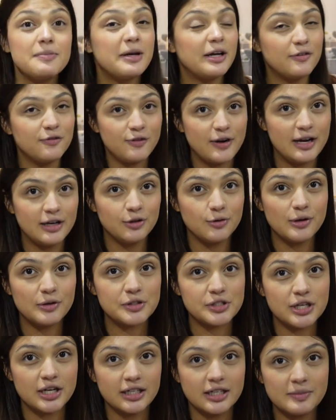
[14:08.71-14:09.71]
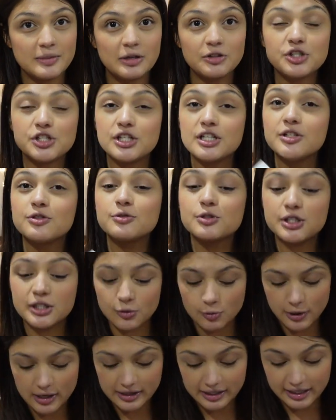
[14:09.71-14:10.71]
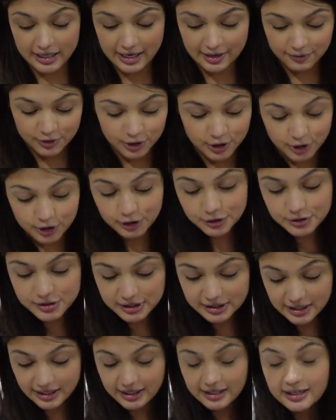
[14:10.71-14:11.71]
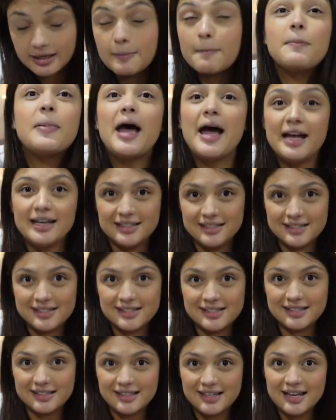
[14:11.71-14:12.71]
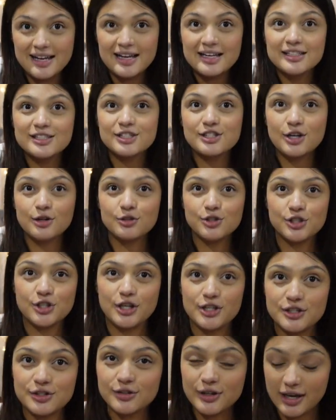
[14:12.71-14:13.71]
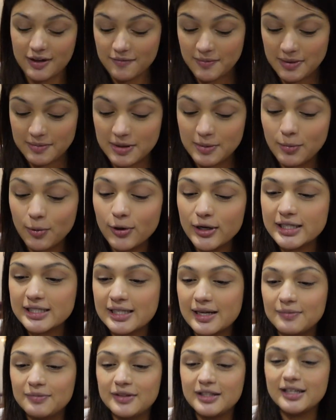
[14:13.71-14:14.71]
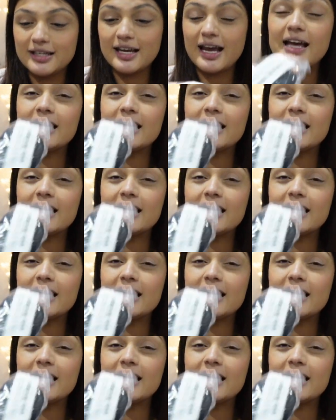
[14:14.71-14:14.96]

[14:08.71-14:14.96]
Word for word: my friend who I was talking about. She was the one that gave the girls the beds. So she also gave baby boy something and